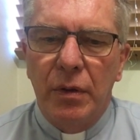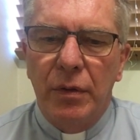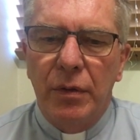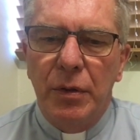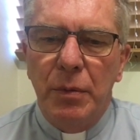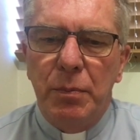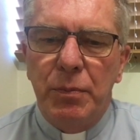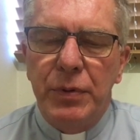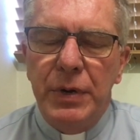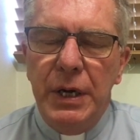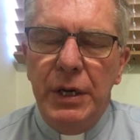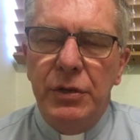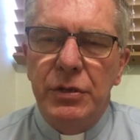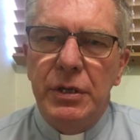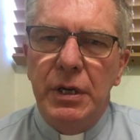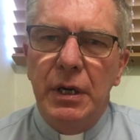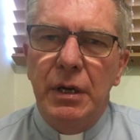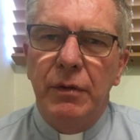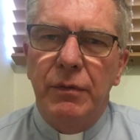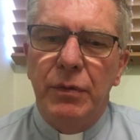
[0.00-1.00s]
the
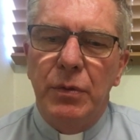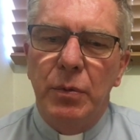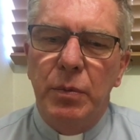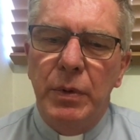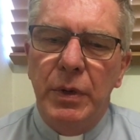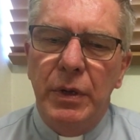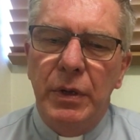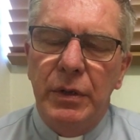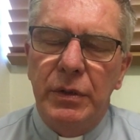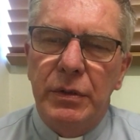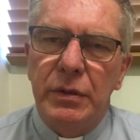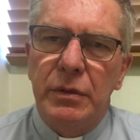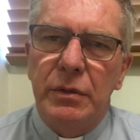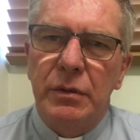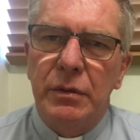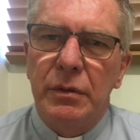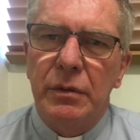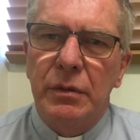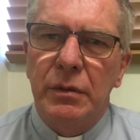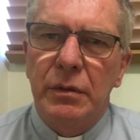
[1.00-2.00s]
preaching of the word
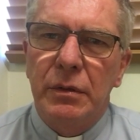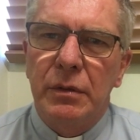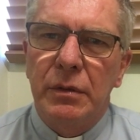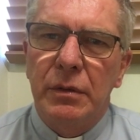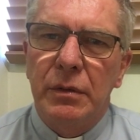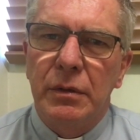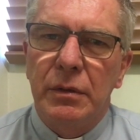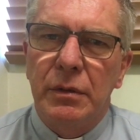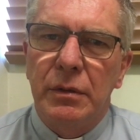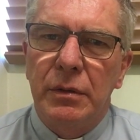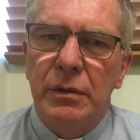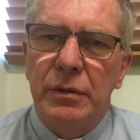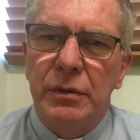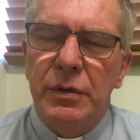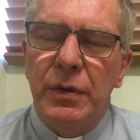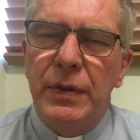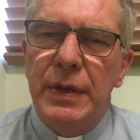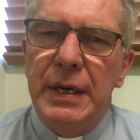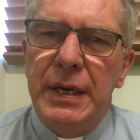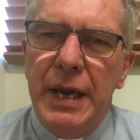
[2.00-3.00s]

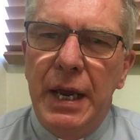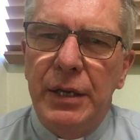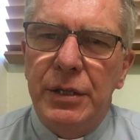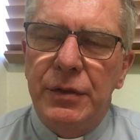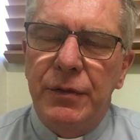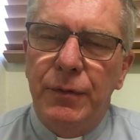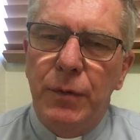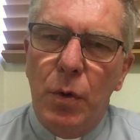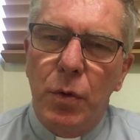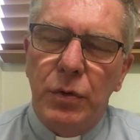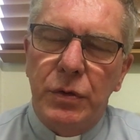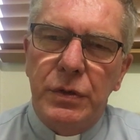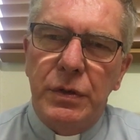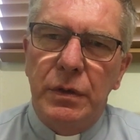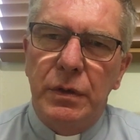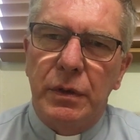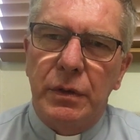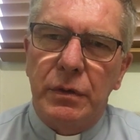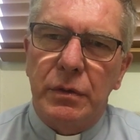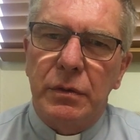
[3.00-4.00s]
to the less
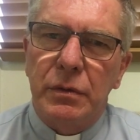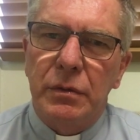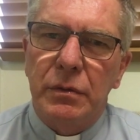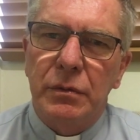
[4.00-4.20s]
fortunate.